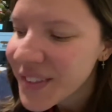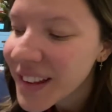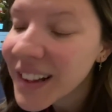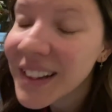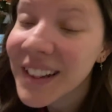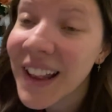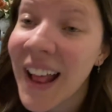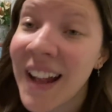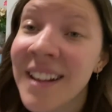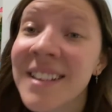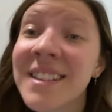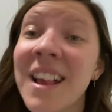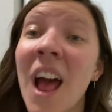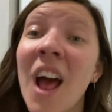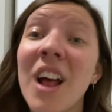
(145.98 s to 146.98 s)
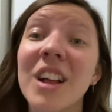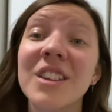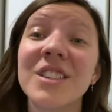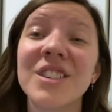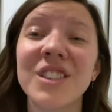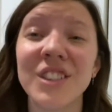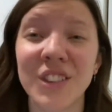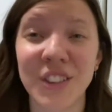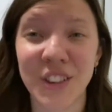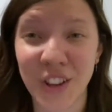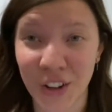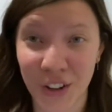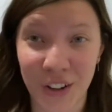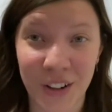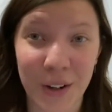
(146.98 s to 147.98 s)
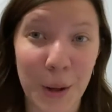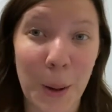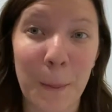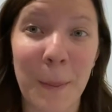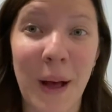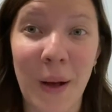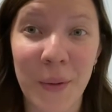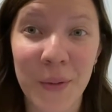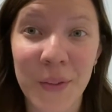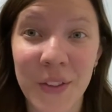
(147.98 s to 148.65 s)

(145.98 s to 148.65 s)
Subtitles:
let's learn about